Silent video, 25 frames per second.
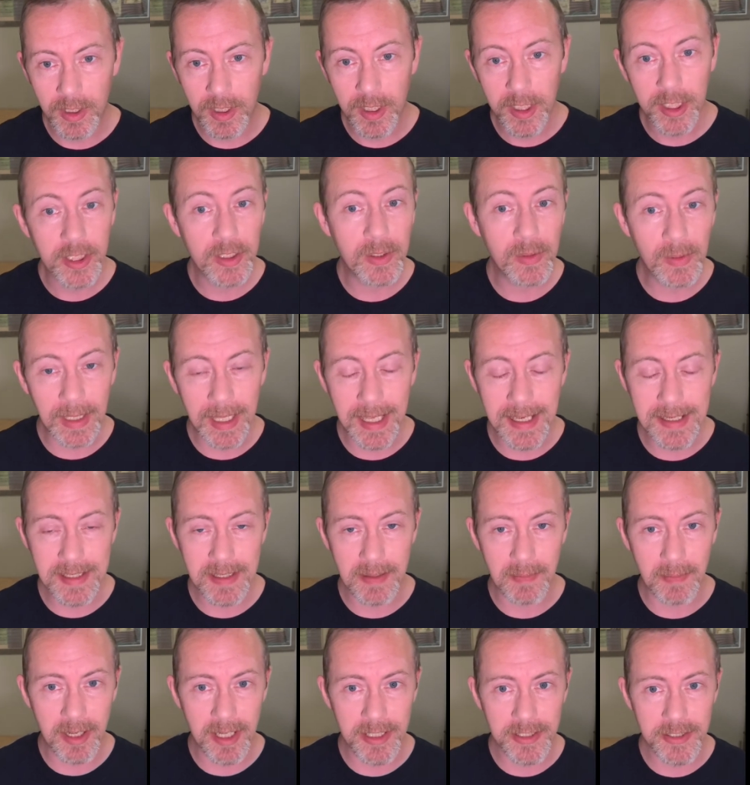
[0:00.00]
utilize the
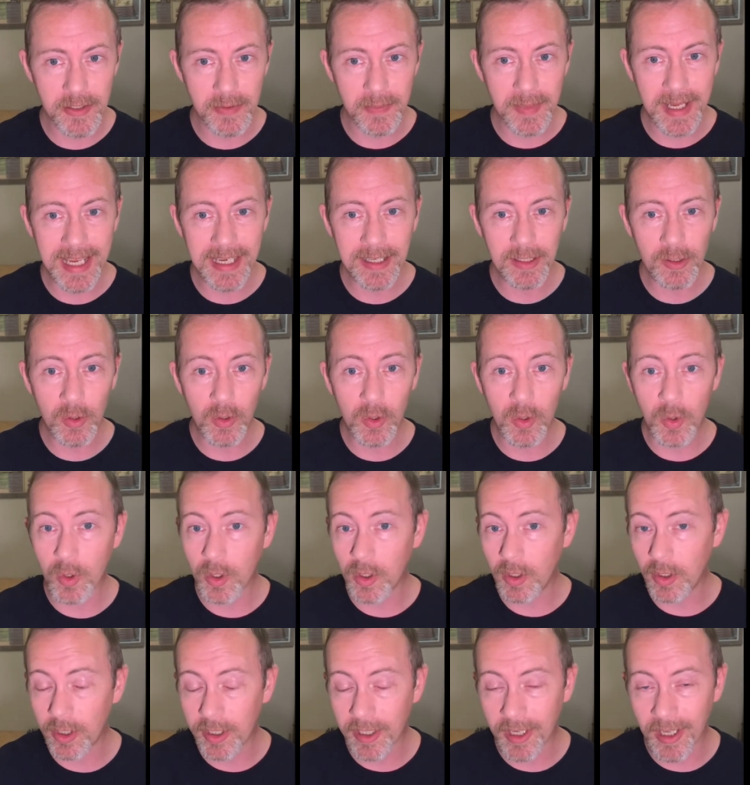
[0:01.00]
monster manual or
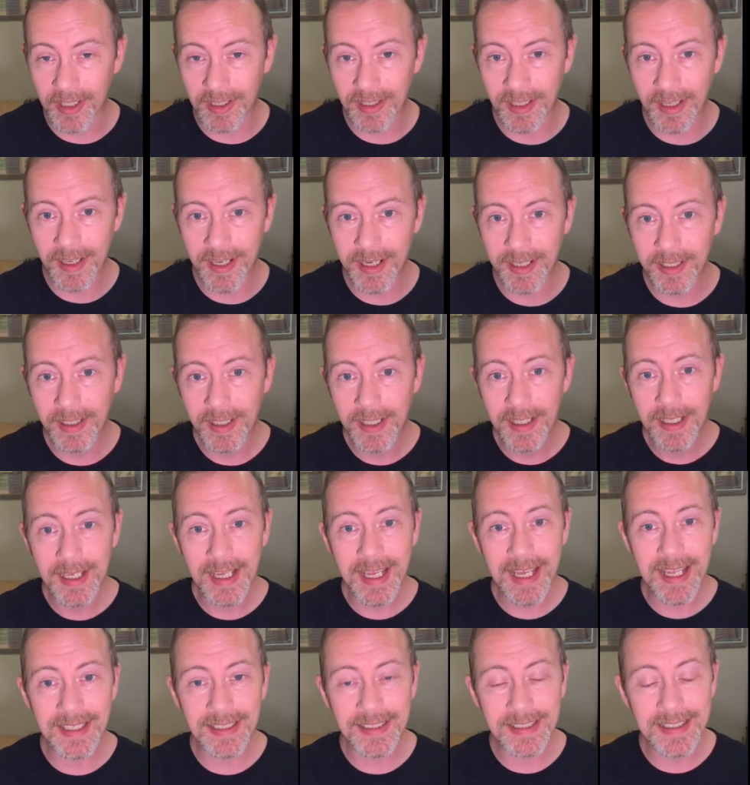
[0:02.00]
look online
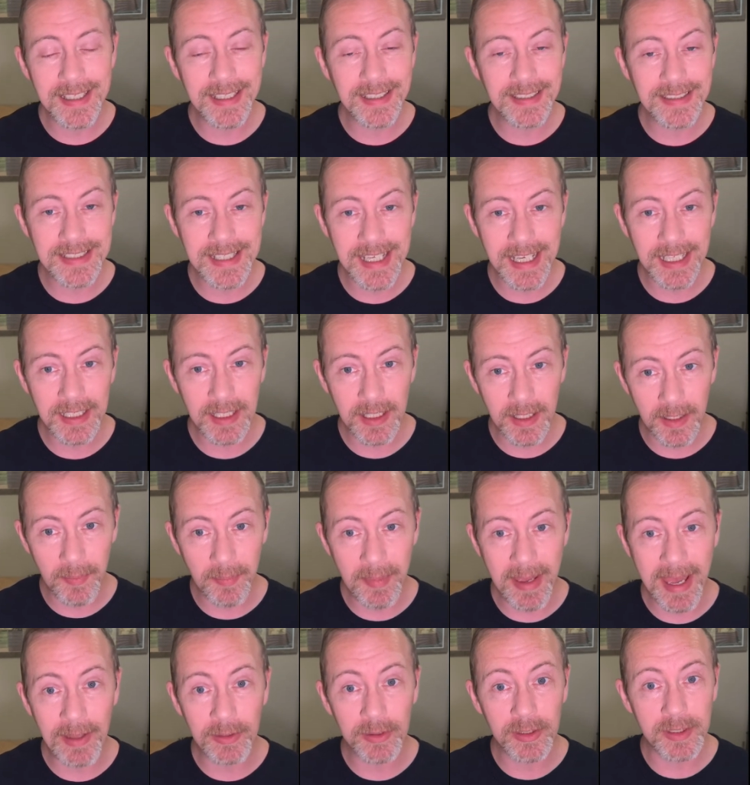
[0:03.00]
and get data
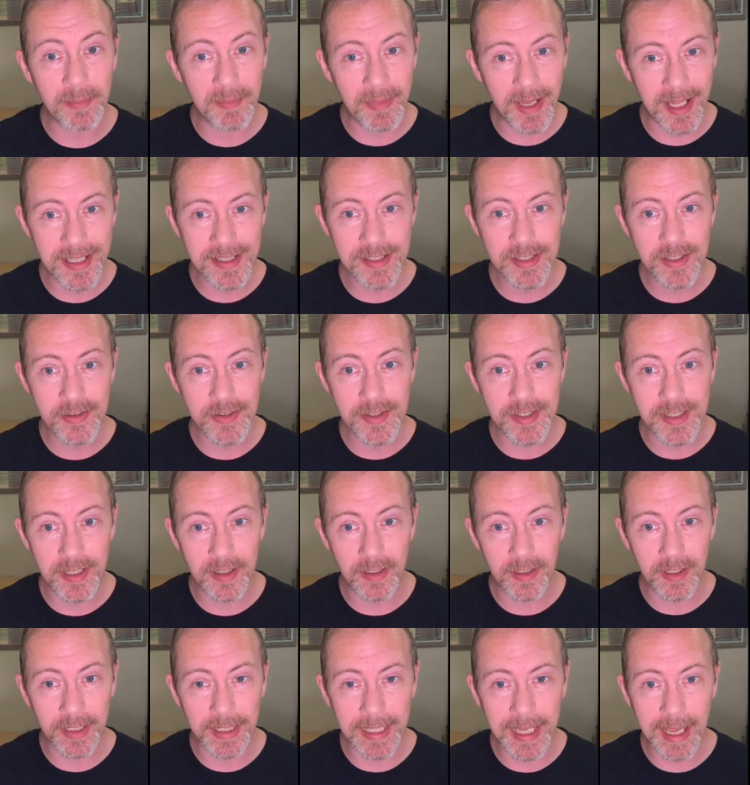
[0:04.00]
about the monsters they'll
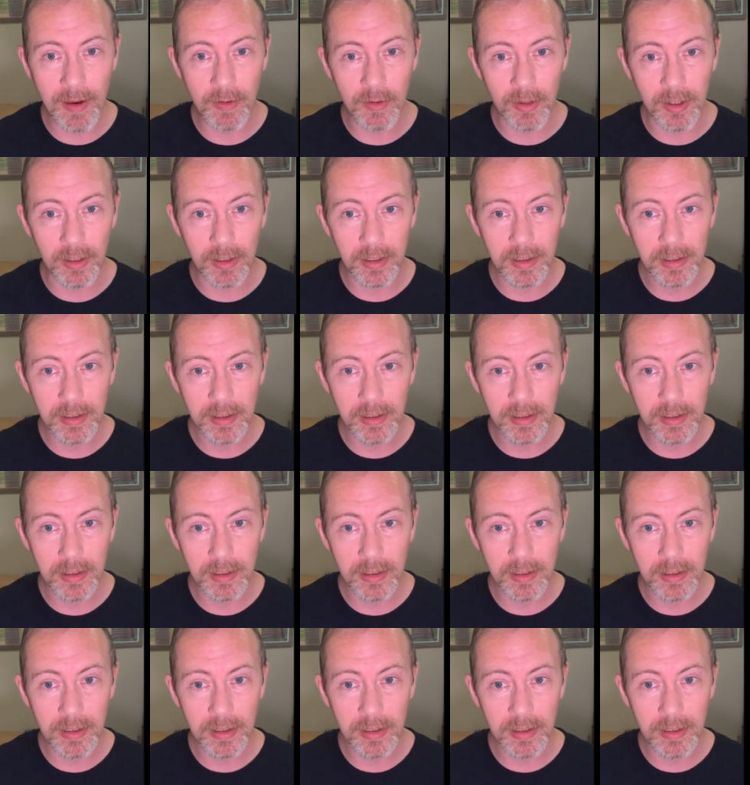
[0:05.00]
encounter.